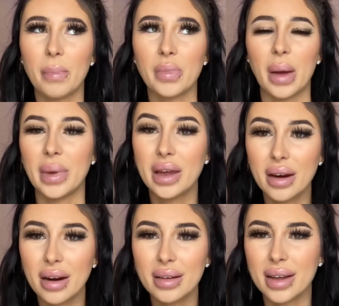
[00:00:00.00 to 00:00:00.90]
I'm
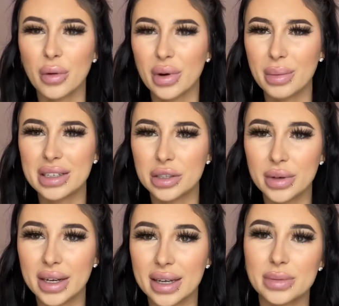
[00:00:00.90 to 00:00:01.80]
here, what am I
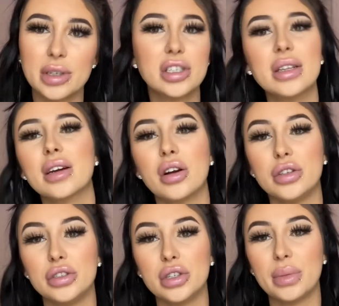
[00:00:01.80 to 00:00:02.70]
doing, especially on
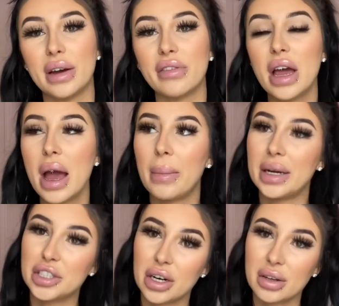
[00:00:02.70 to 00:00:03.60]
YouTube, if my
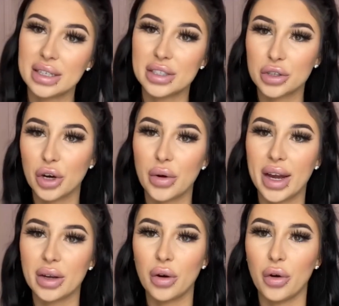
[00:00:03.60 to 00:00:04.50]
channel isn't
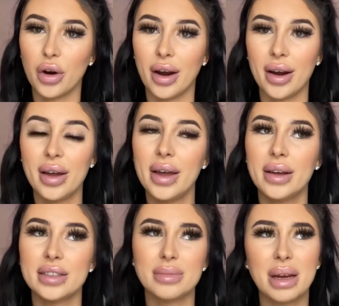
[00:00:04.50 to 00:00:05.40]
growing, or
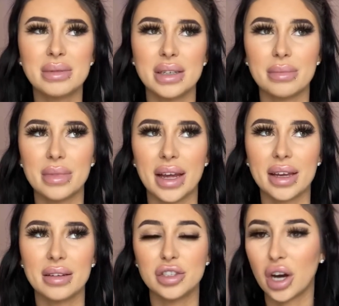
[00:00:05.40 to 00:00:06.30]
sometimes in
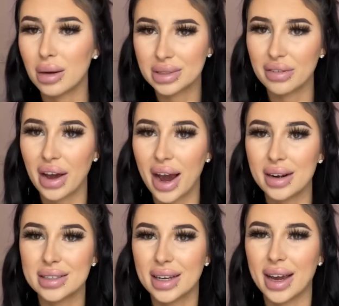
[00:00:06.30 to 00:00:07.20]
jobs I've had,
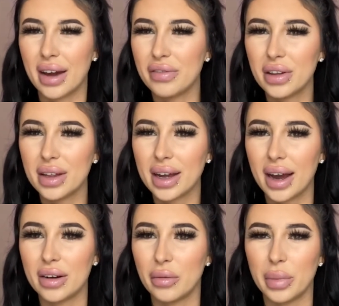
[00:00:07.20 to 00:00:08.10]
it's I feel like I
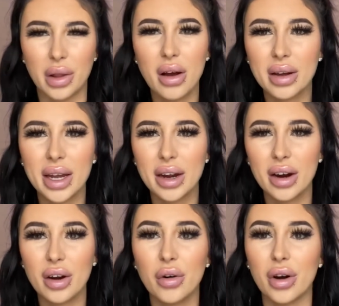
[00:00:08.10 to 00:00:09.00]
don't belong
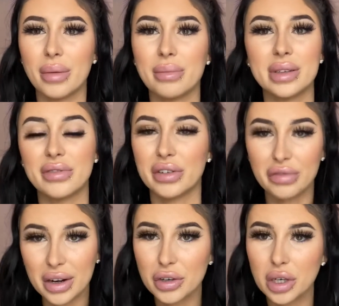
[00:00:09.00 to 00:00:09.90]
here, or in different
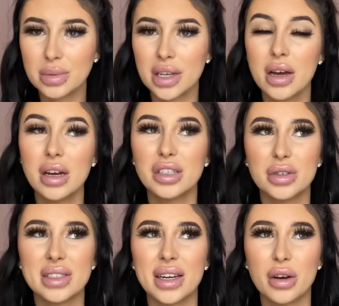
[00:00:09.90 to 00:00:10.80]
friend groups. So
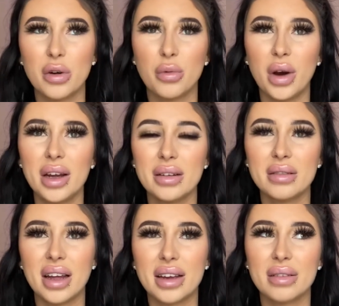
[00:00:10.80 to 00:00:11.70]
it's what,
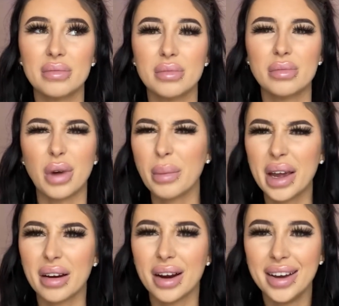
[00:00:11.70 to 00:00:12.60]
why am I
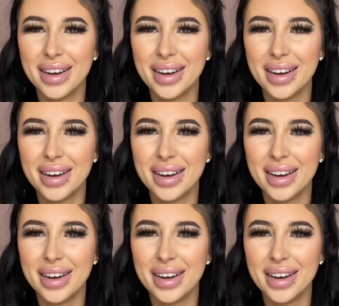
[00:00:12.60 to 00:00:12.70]
here?